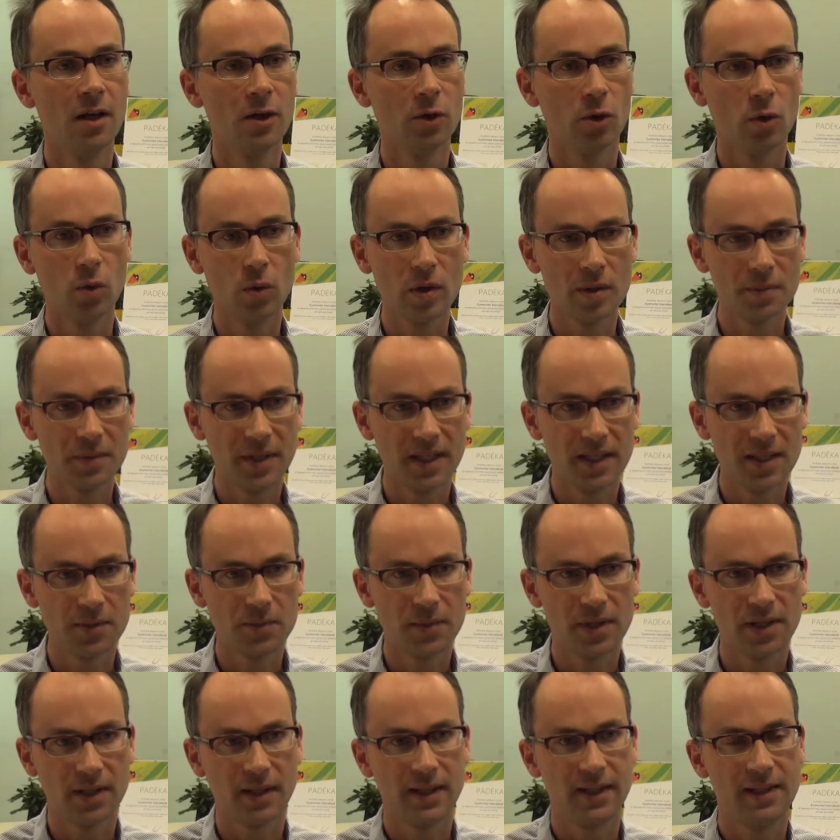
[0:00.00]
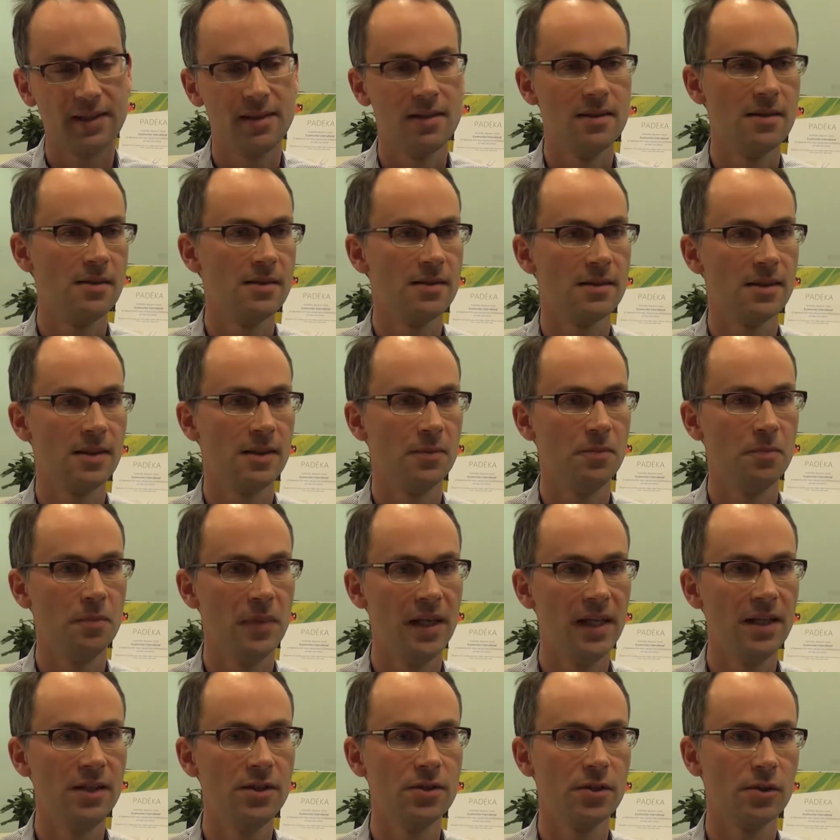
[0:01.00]
Coop Denmark is a
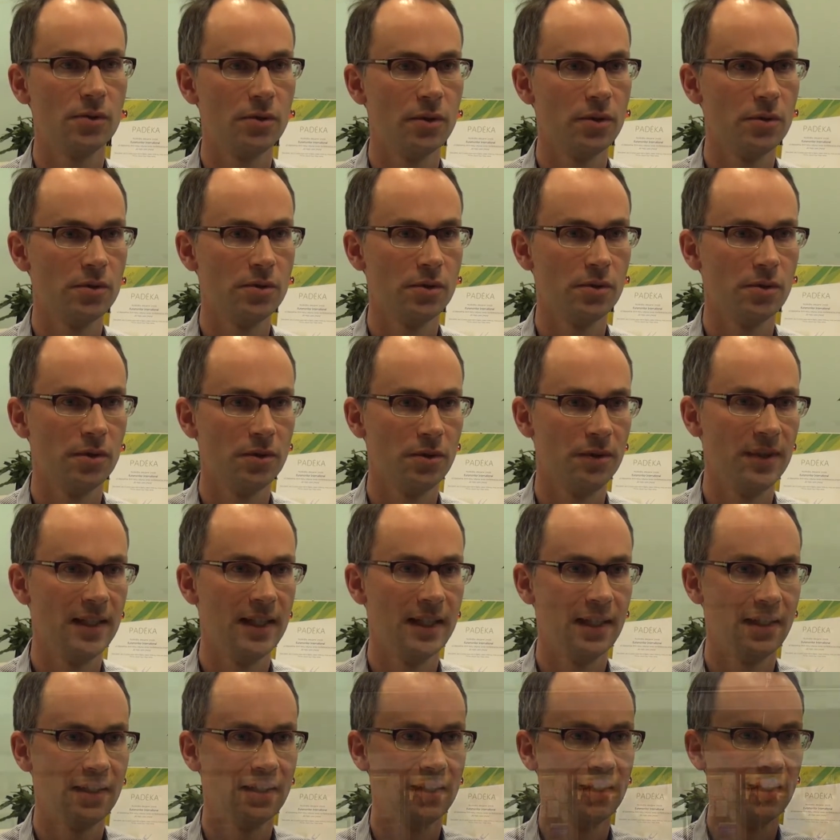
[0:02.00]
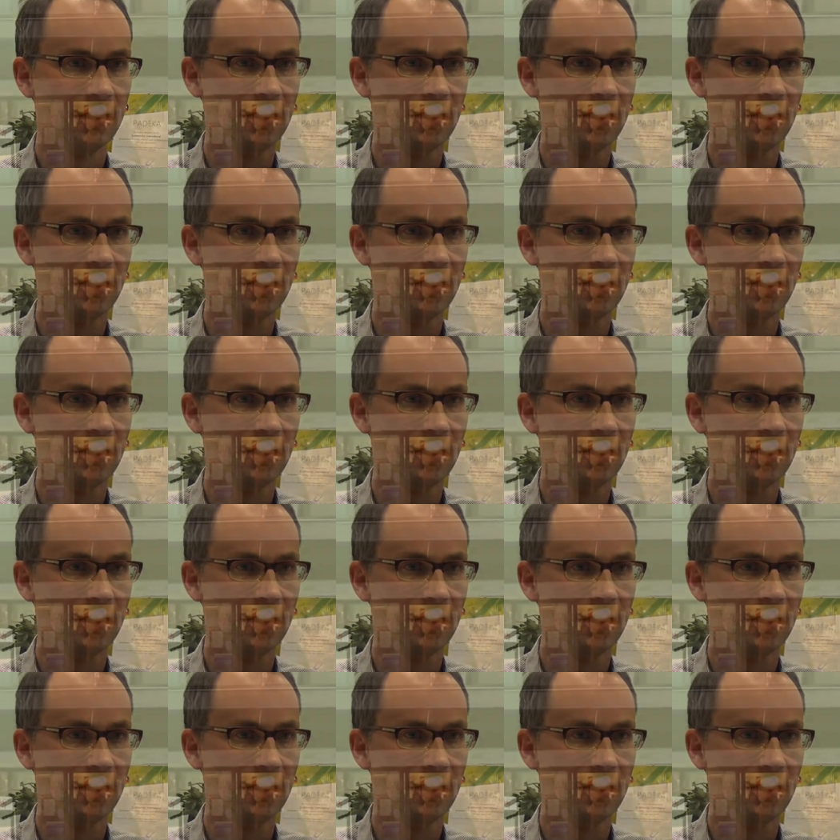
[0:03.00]
major grocery retailer in